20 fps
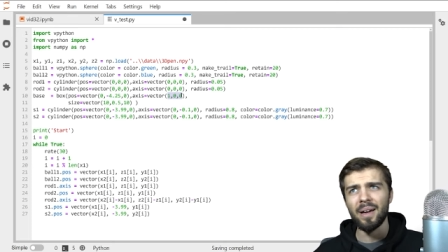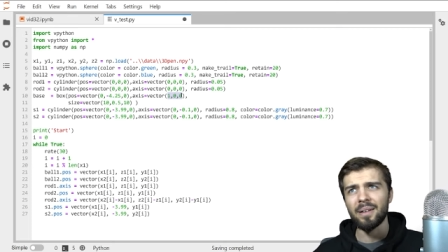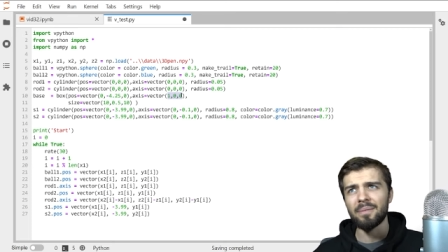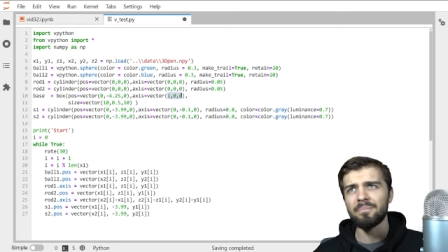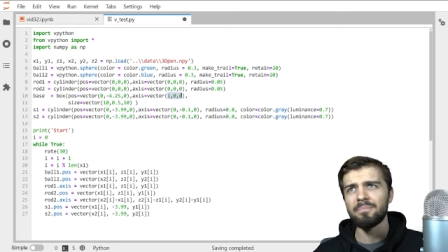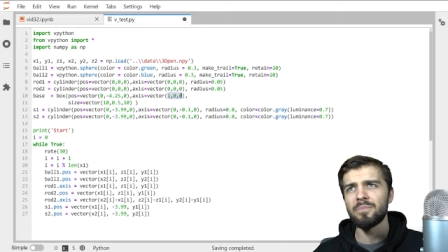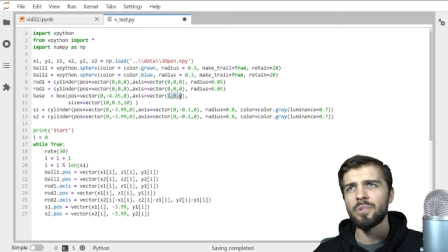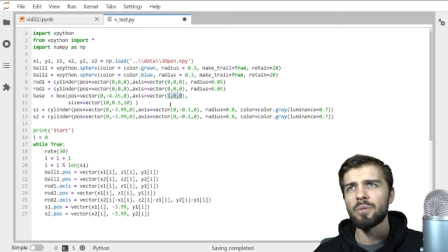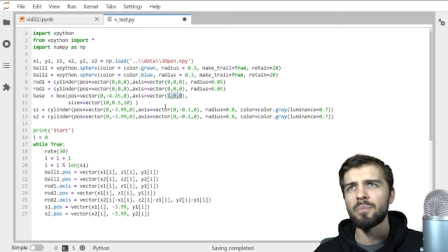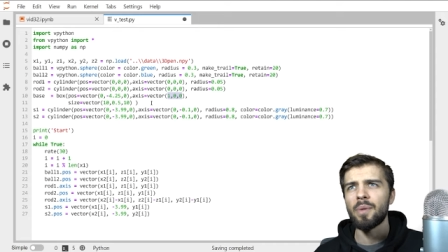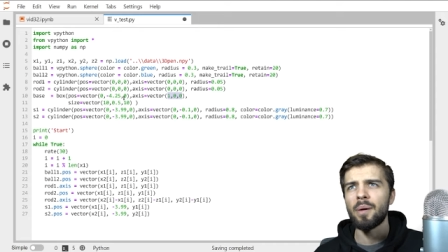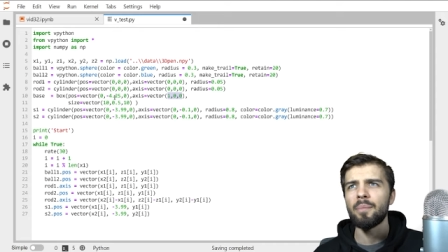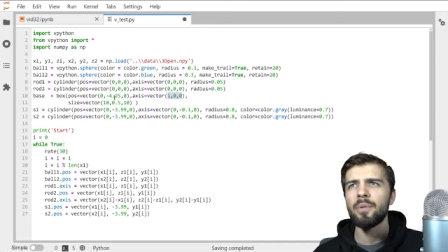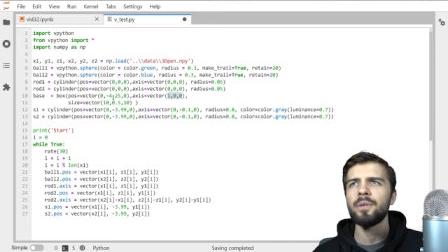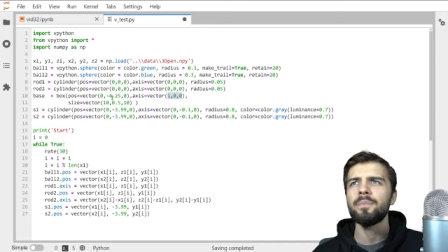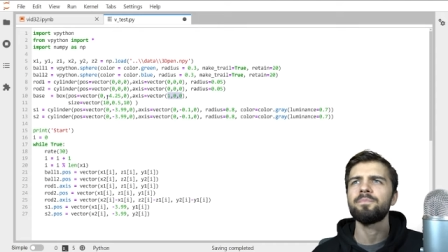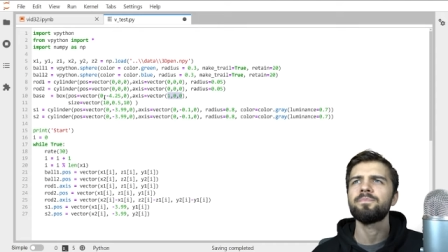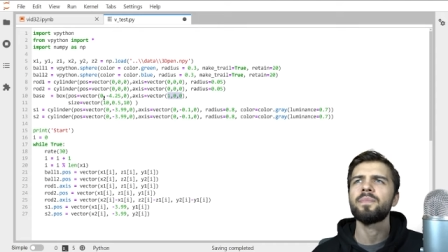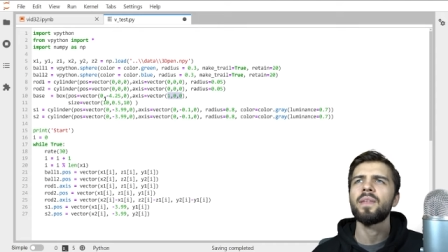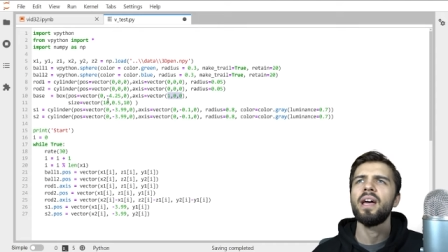I don't
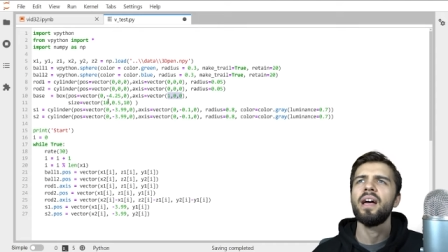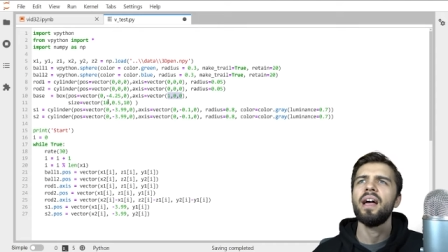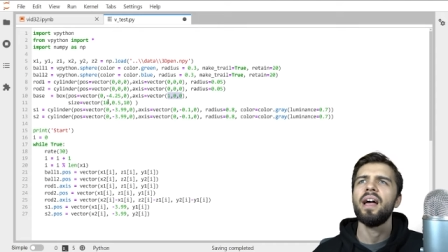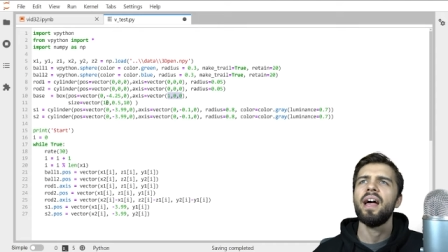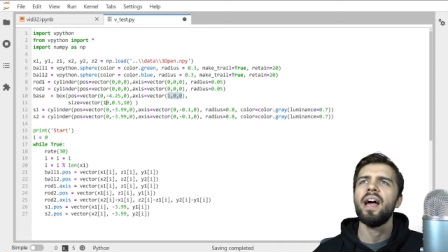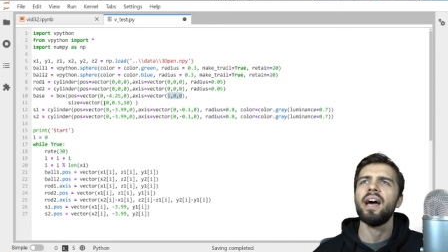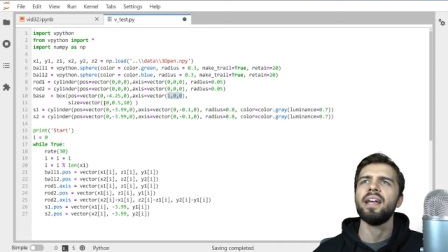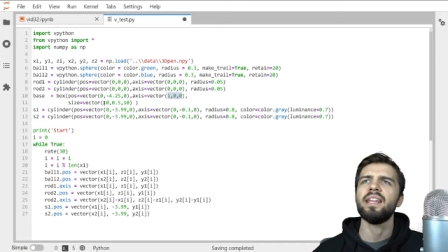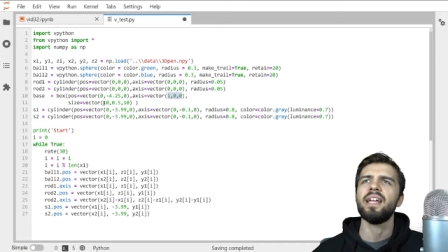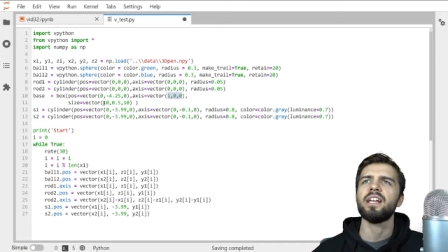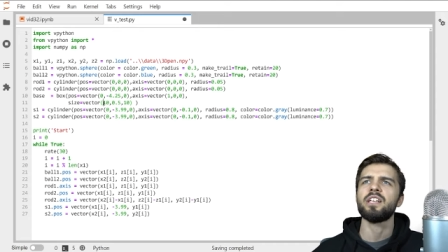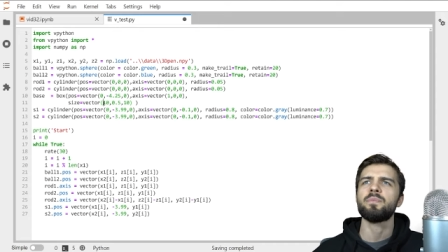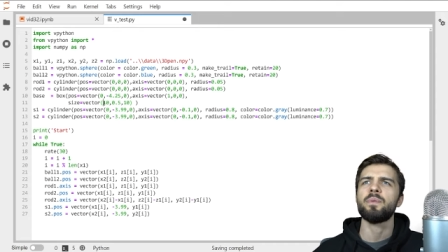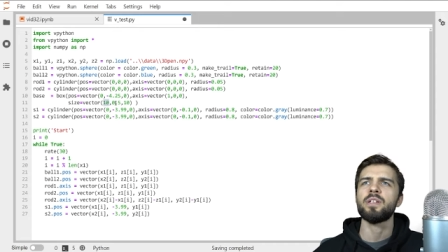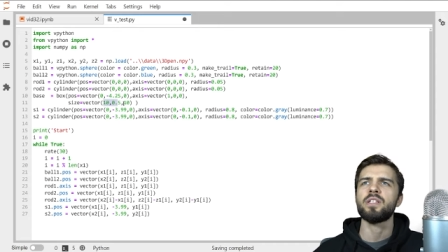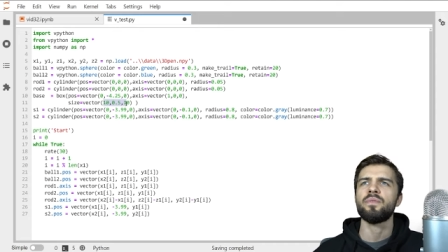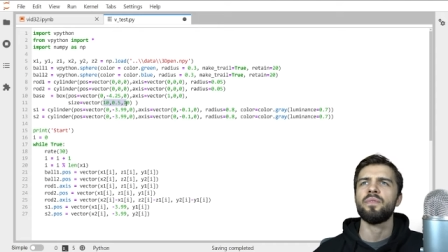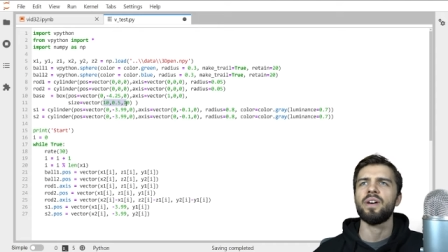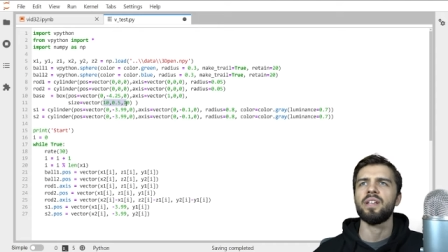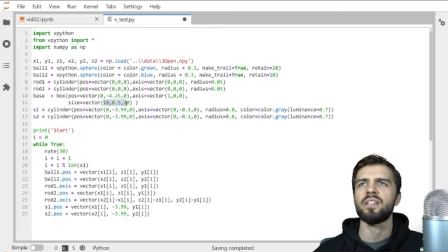remember. And then I
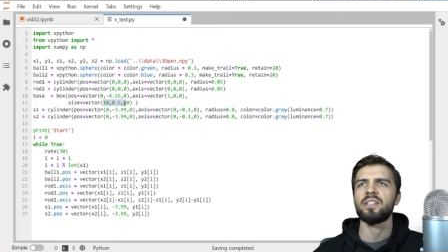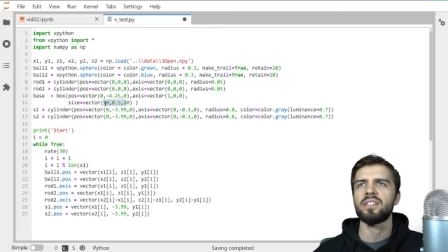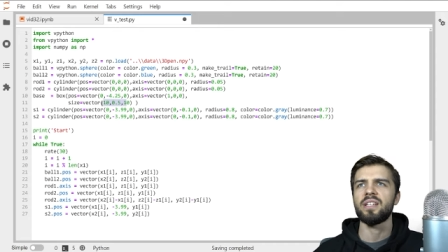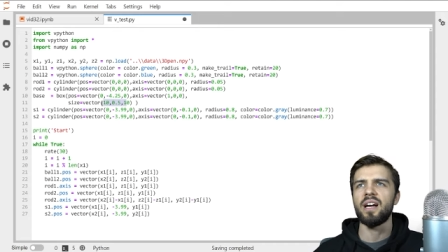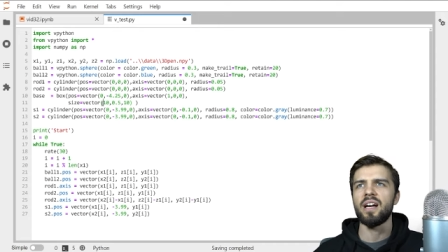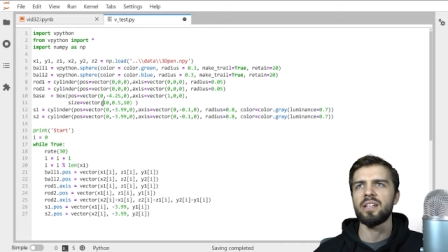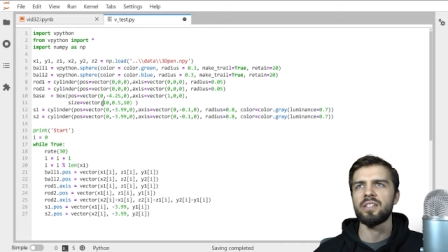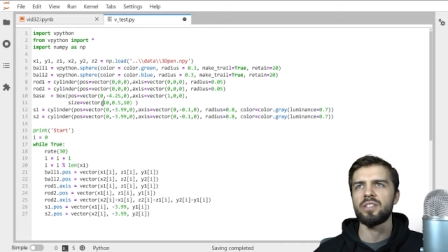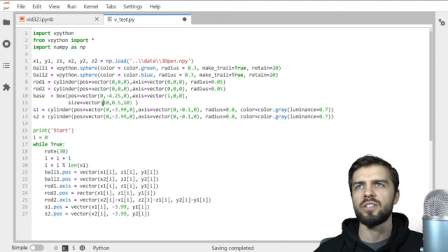specify the size.